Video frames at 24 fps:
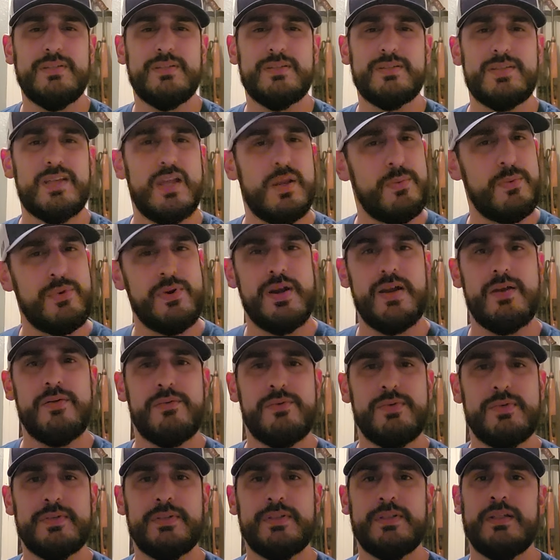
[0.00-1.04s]
The samurai
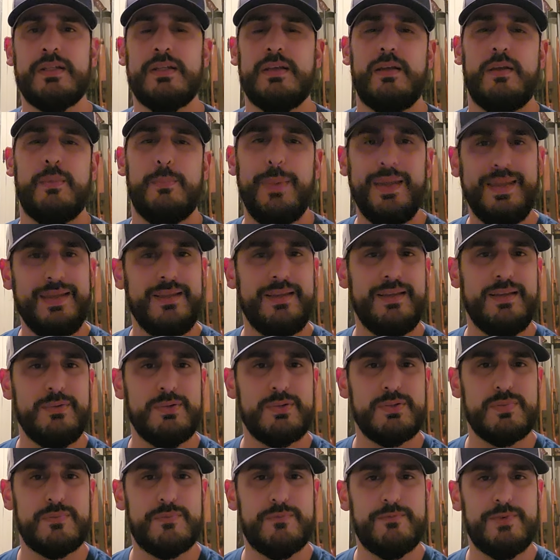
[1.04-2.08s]
one. Man, that
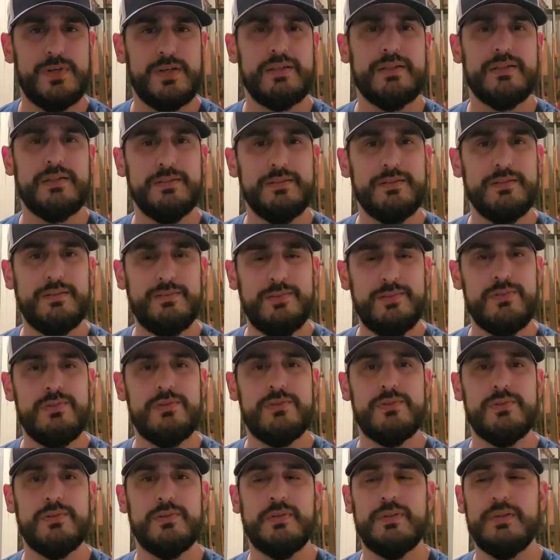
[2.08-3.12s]
was fucking good
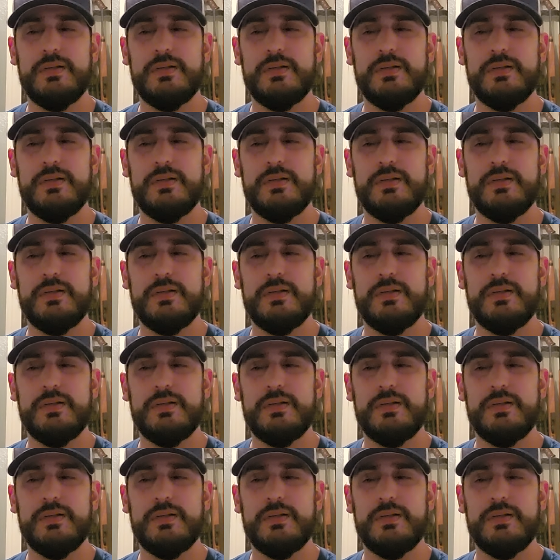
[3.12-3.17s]
too.